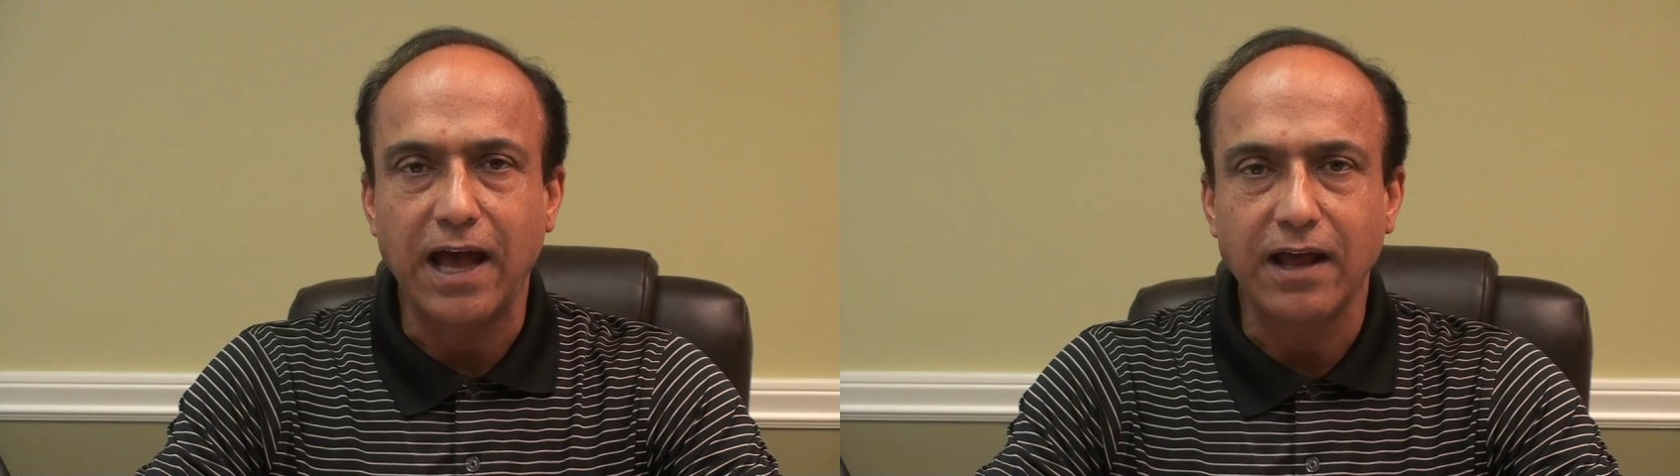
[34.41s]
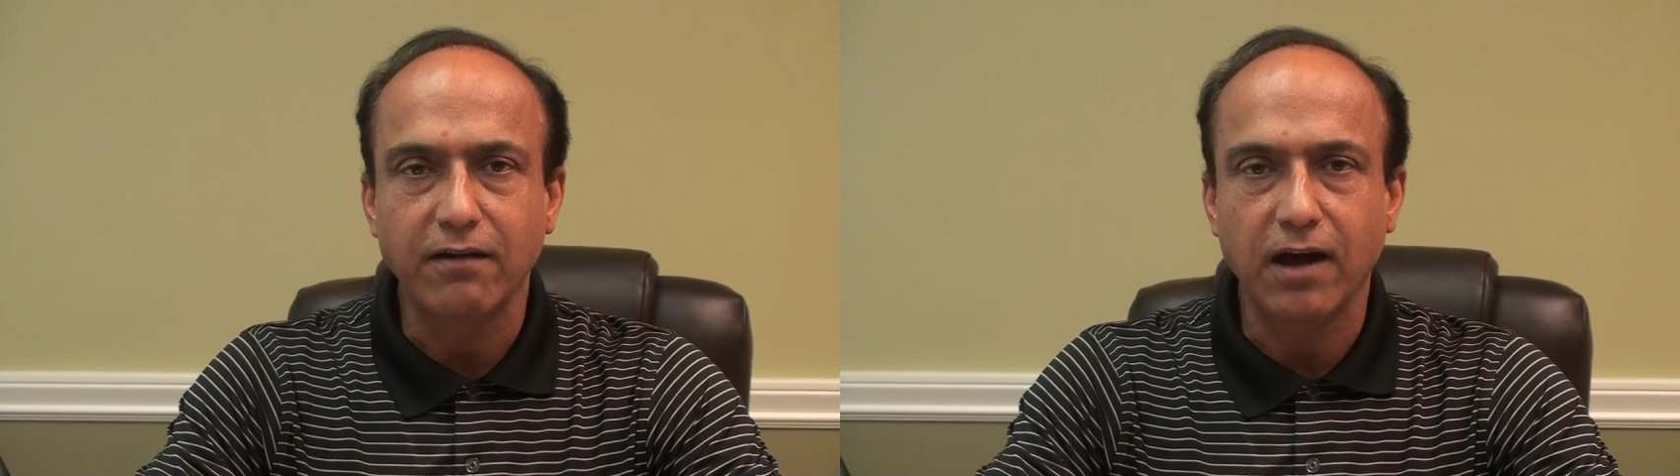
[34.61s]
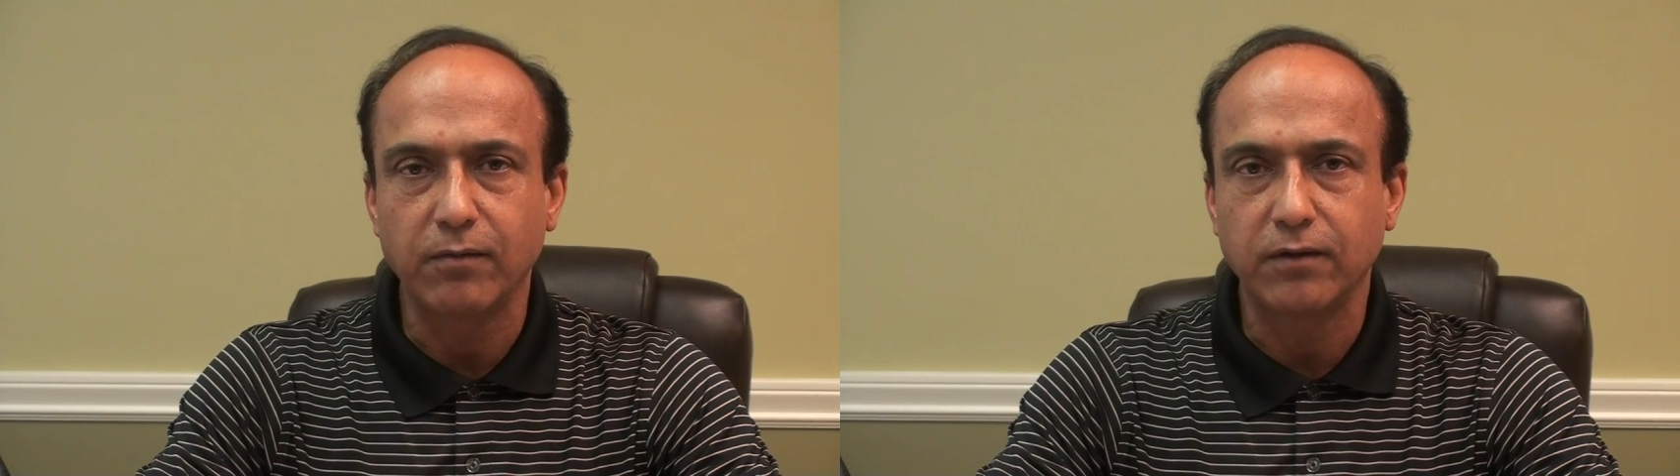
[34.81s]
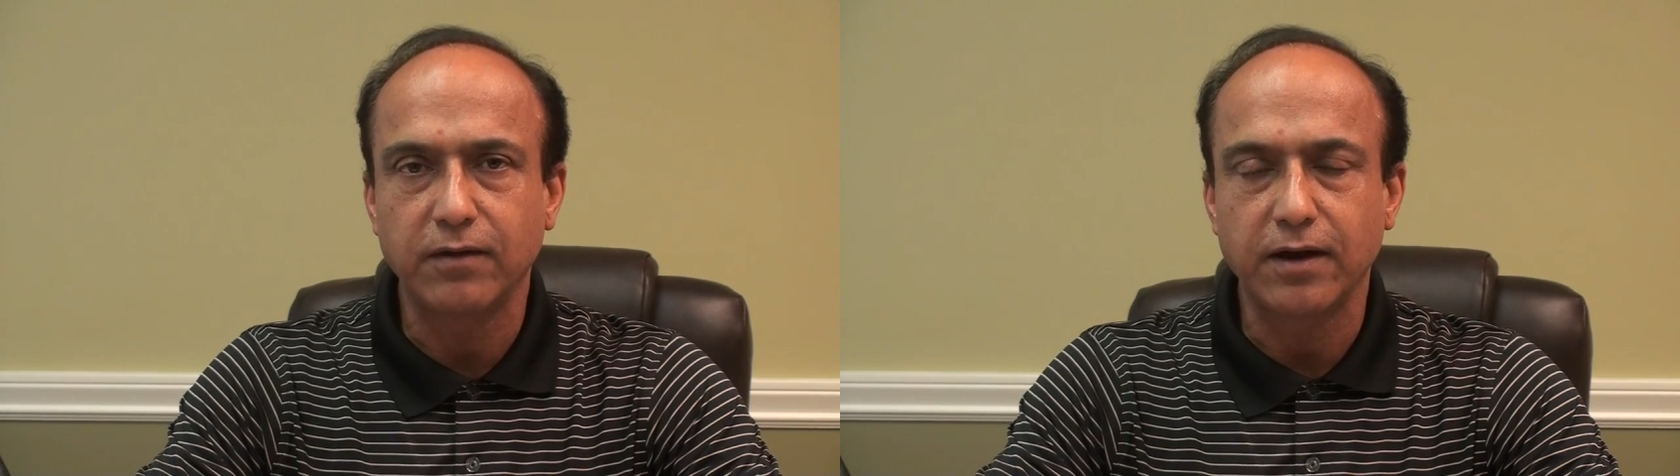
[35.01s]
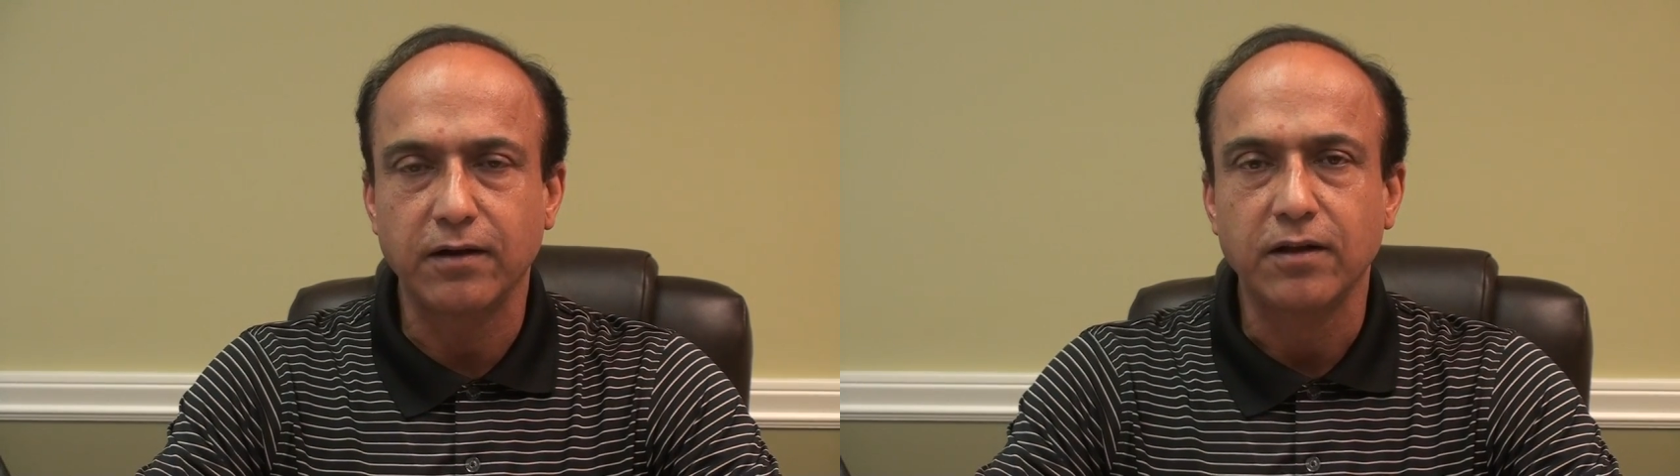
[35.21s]
and
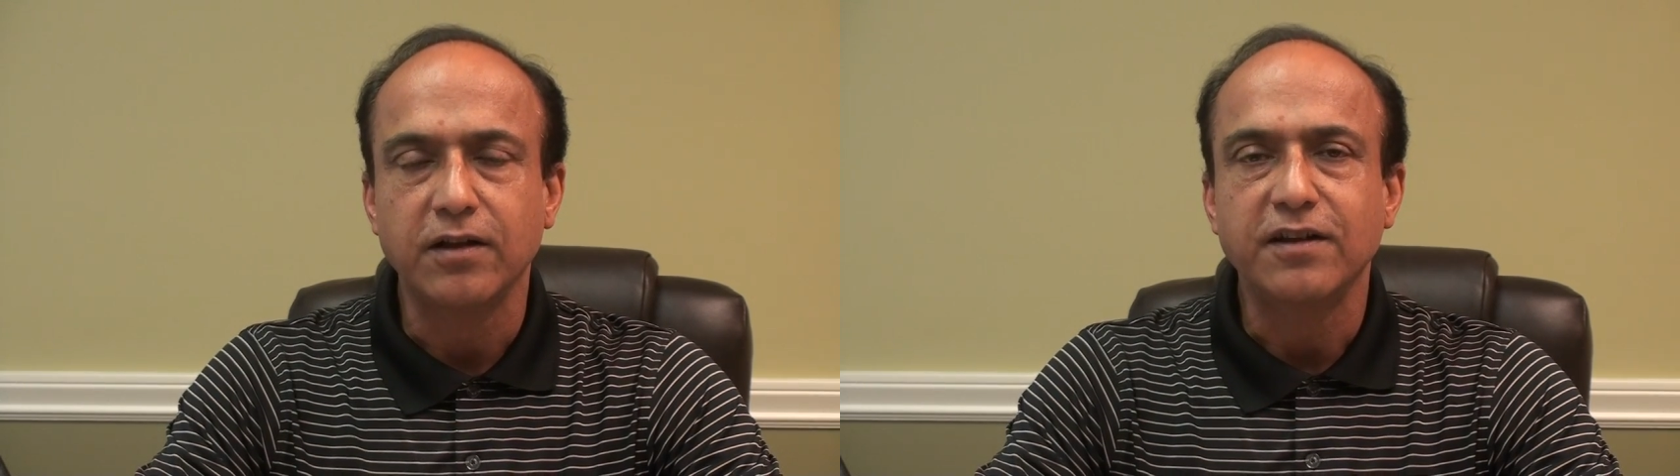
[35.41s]
ribavirin.